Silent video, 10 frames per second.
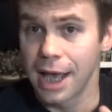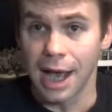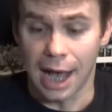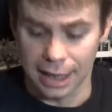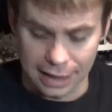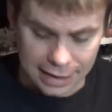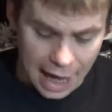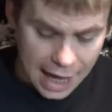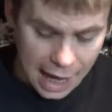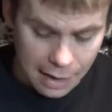
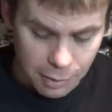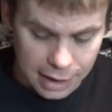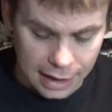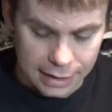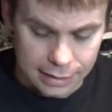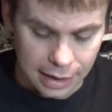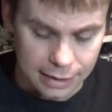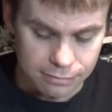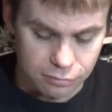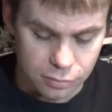I went ahead and
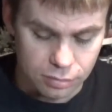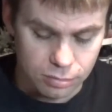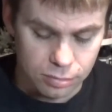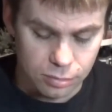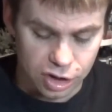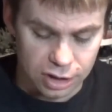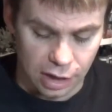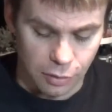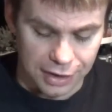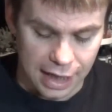I
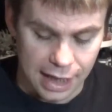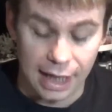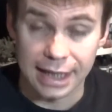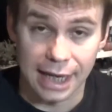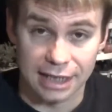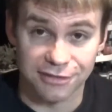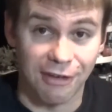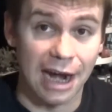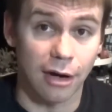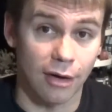stuck with a Chaos
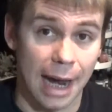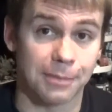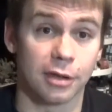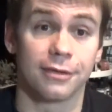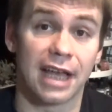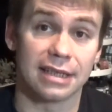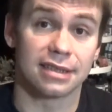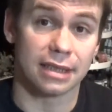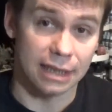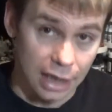Fire Raptor.
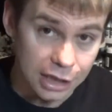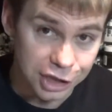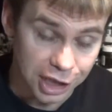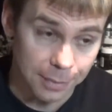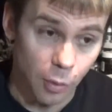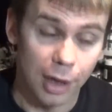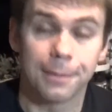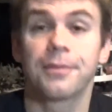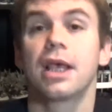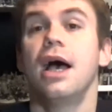That's the gunship one.
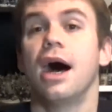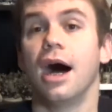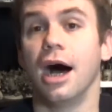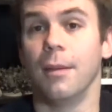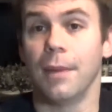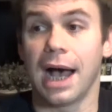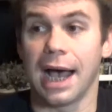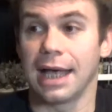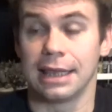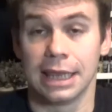
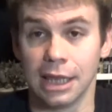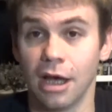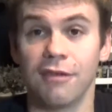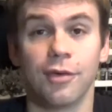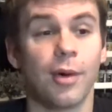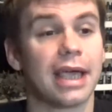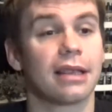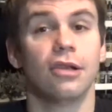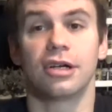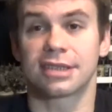I love the way
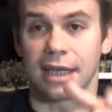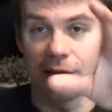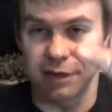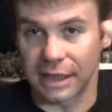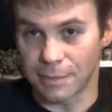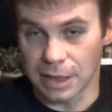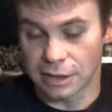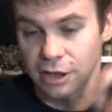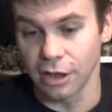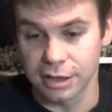it looks. I love the
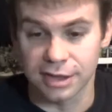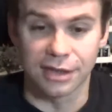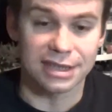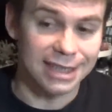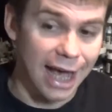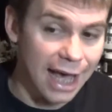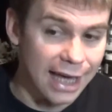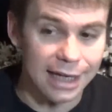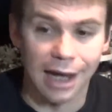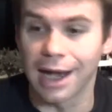independent turrets on the
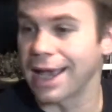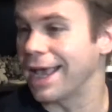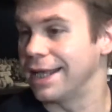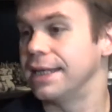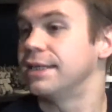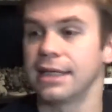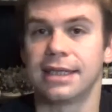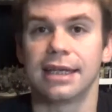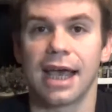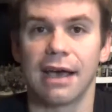side, and it
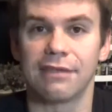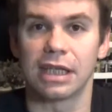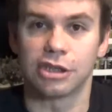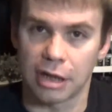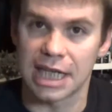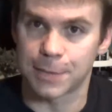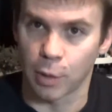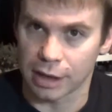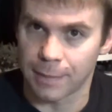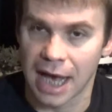didn't have the
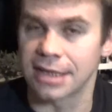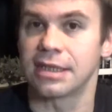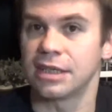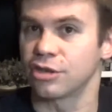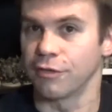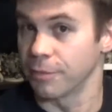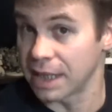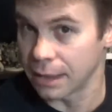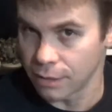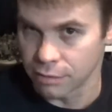transport capacity. So for
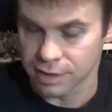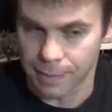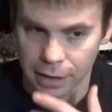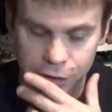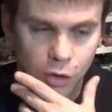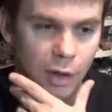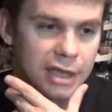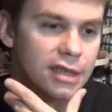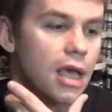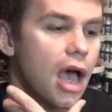me, it was a better choice.